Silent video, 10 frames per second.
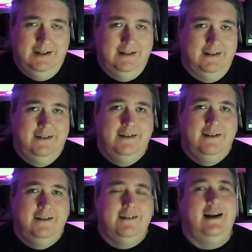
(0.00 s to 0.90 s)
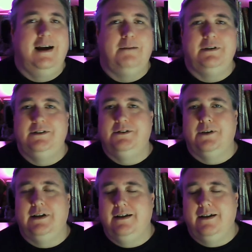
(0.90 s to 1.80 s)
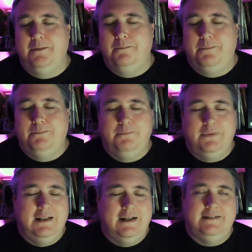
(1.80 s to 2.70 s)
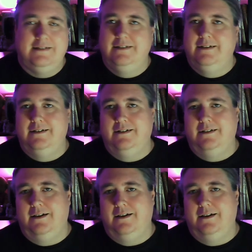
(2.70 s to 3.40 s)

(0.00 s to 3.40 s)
thing that happened during a blessed